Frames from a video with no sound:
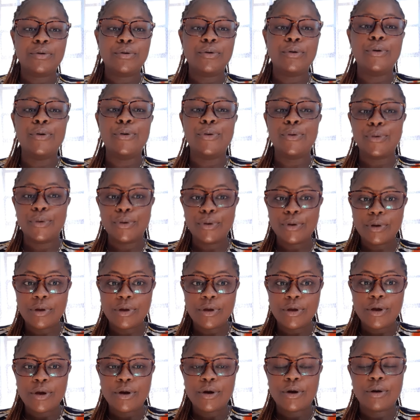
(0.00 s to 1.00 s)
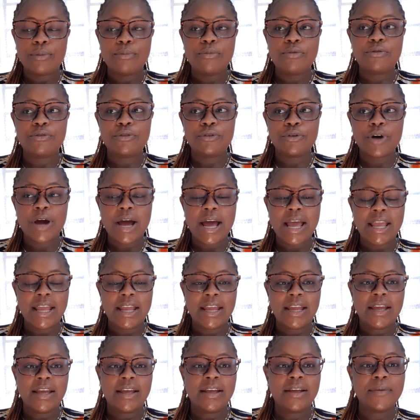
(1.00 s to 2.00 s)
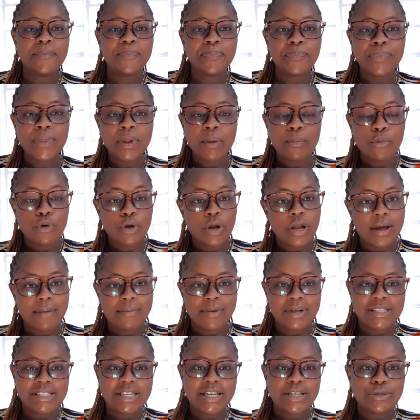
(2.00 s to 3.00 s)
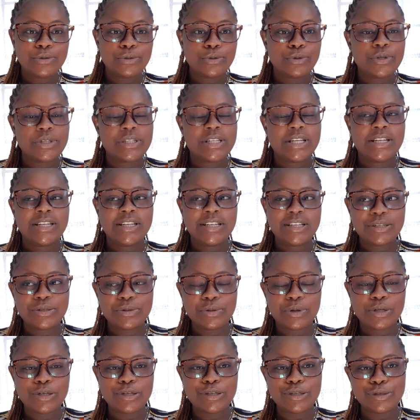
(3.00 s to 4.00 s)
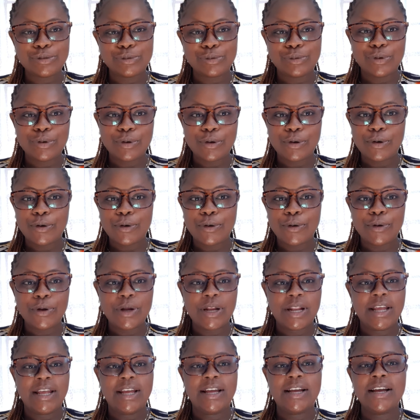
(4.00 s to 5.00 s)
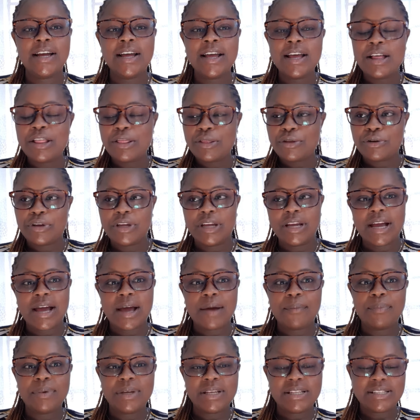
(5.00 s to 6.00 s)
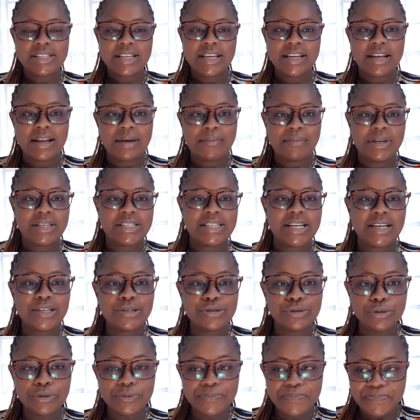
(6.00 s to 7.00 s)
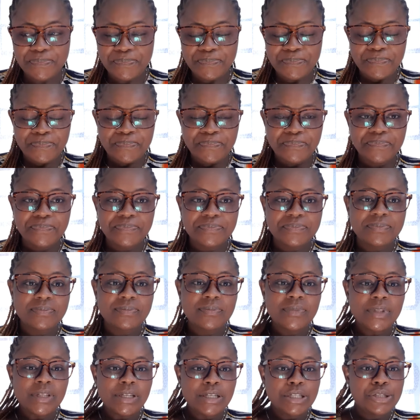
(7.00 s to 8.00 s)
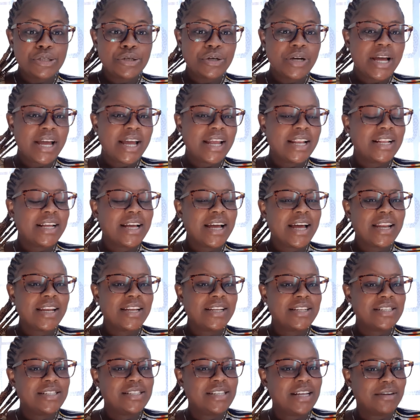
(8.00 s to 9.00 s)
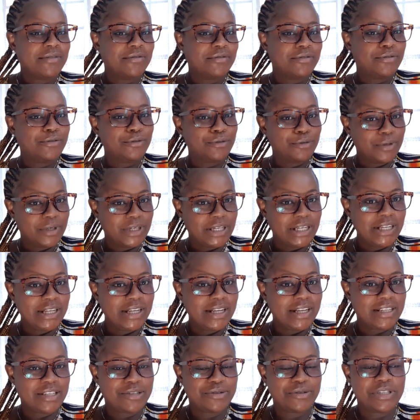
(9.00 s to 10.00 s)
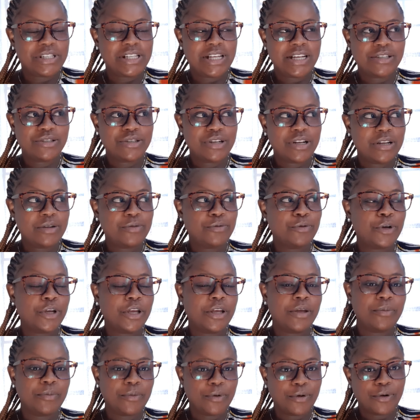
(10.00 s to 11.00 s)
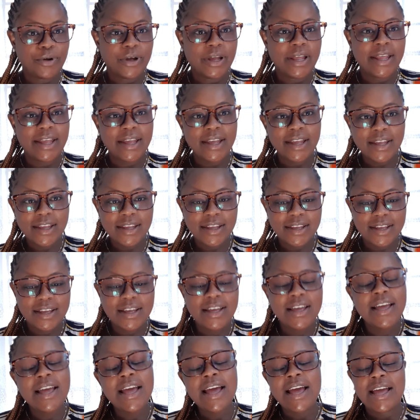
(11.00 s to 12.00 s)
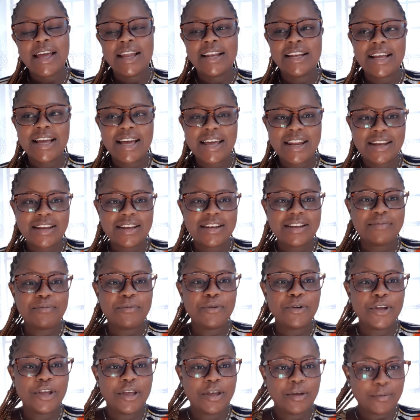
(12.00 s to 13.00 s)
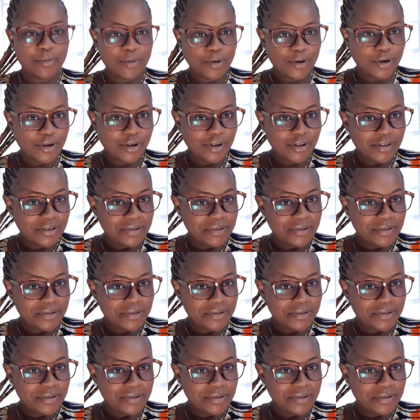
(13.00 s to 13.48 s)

go, or before I board a matatu, because I didn't want to go like throwing up inside a matatu. So I had carried some food. It was actually mokimo. I had carried mokimo,